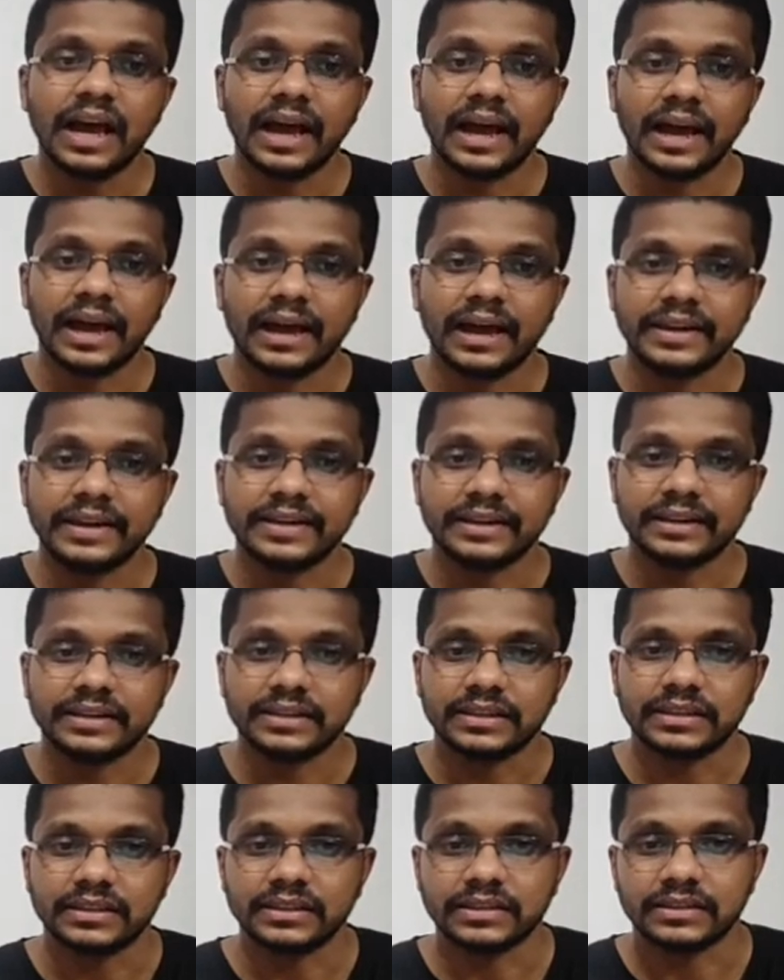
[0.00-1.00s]
and
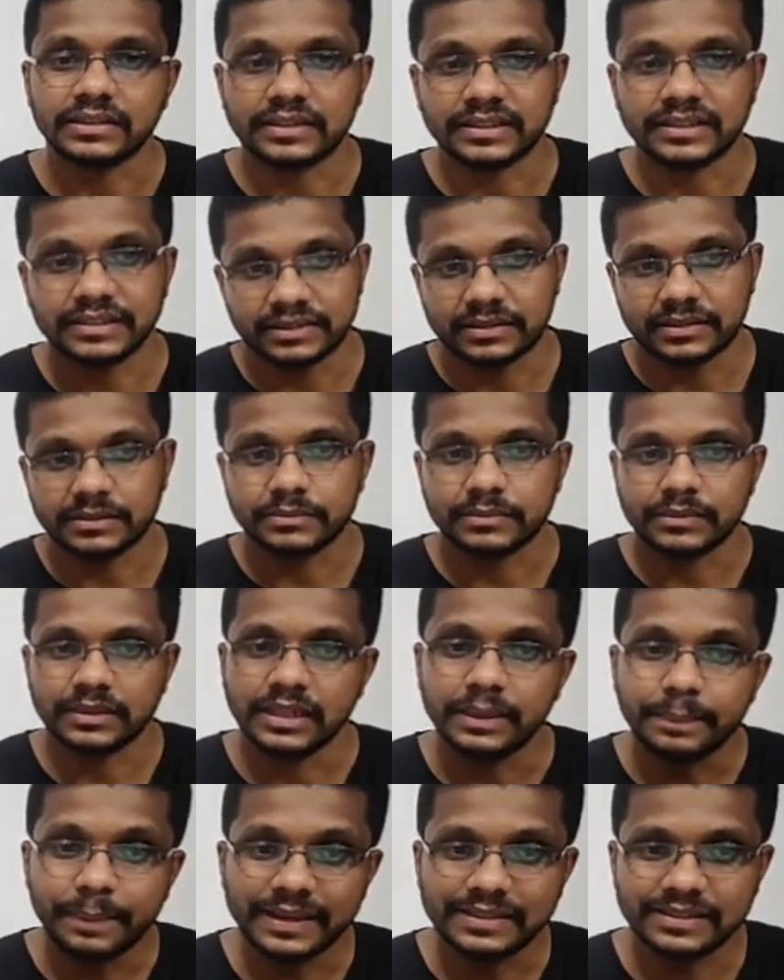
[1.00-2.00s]
these
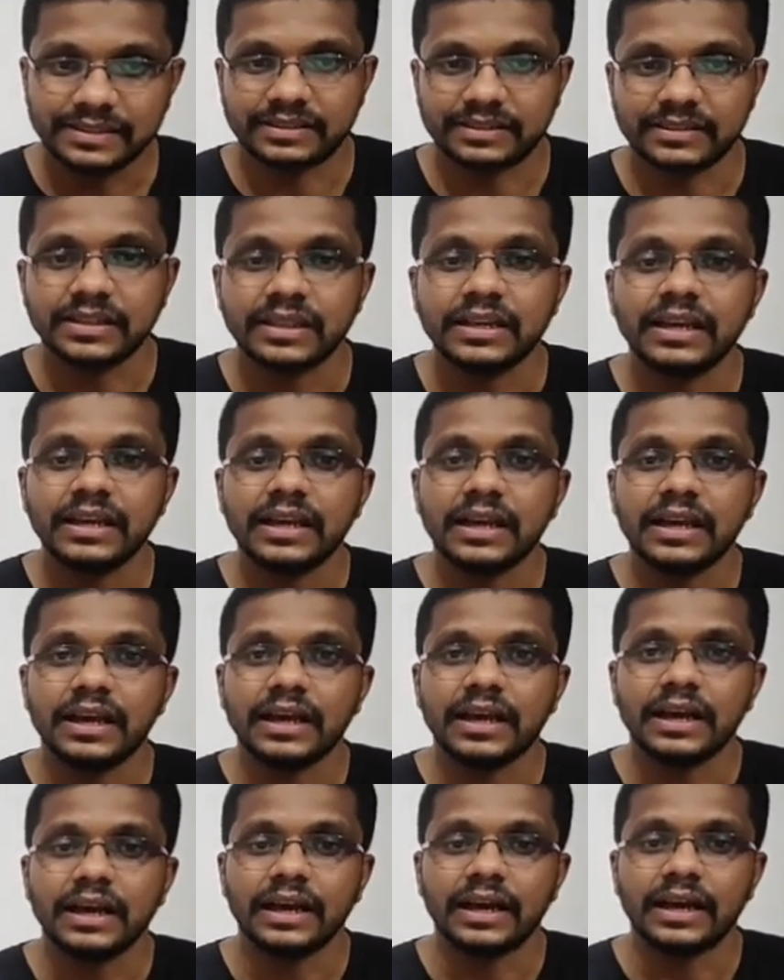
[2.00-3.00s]
lipases
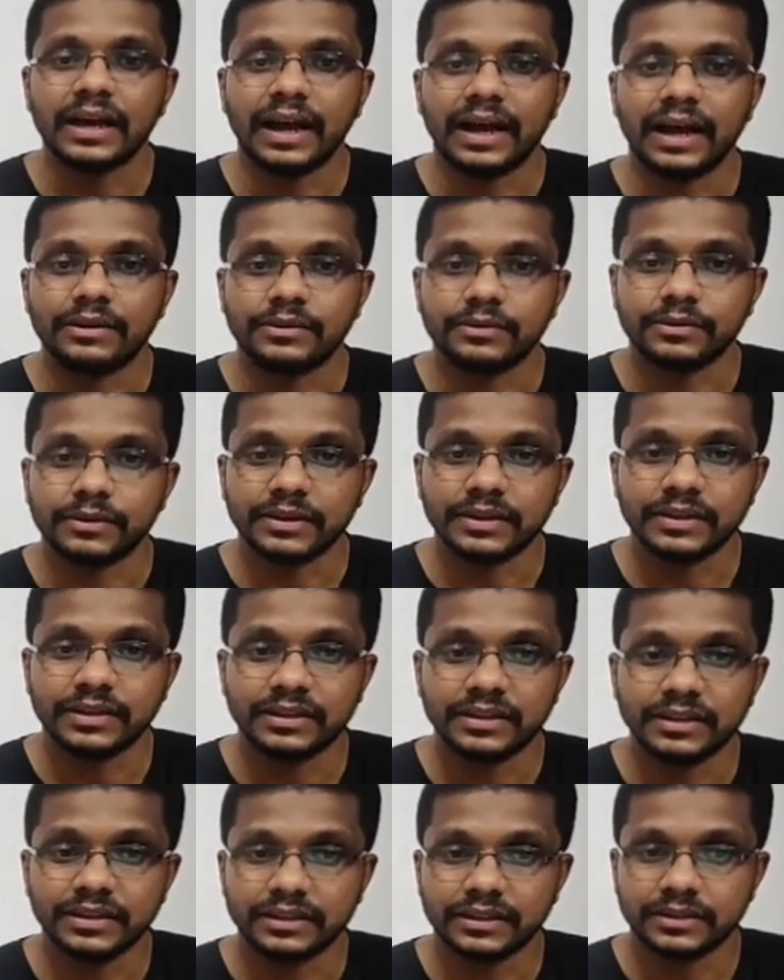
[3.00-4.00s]
have
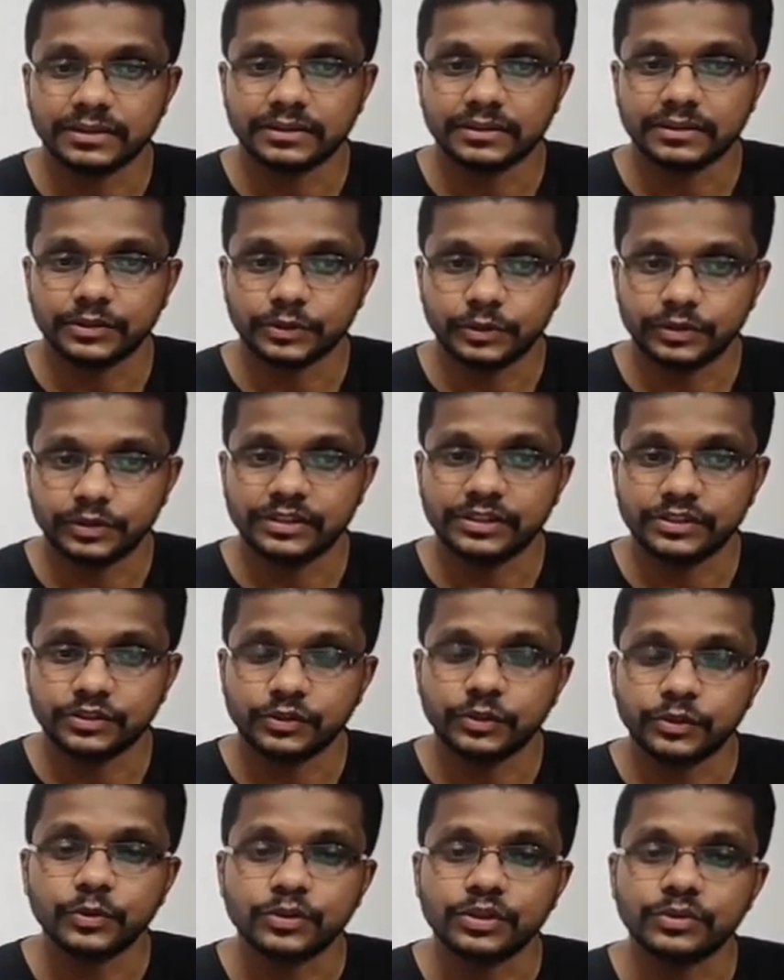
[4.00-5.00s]
it's
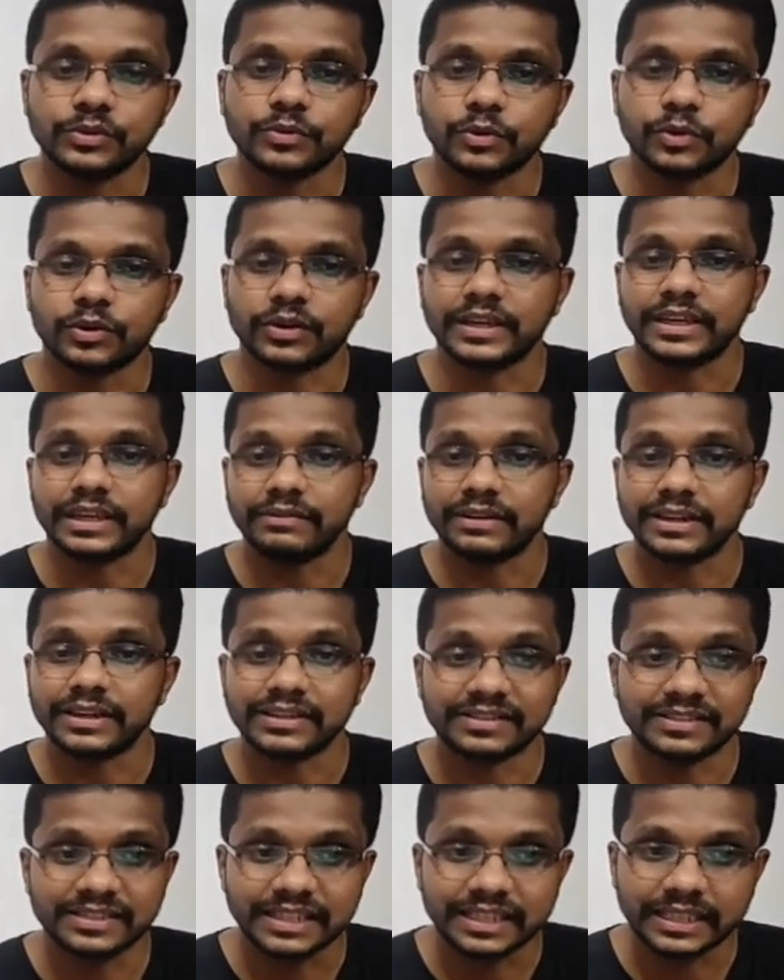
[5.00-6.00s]
used for giving
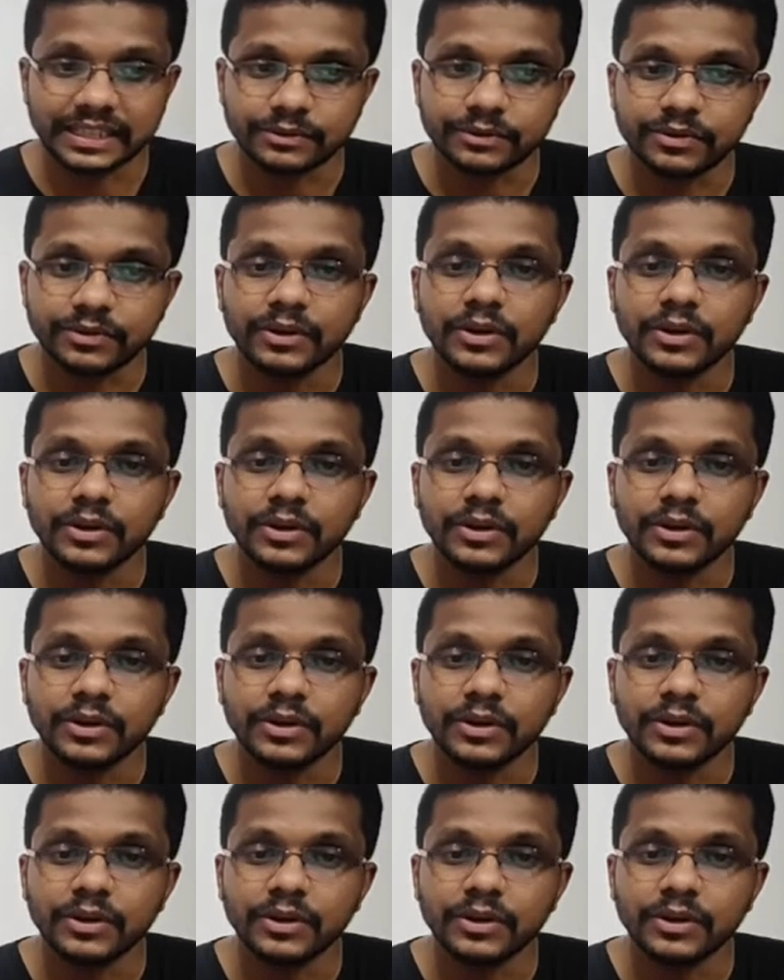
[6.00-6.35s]
distinctive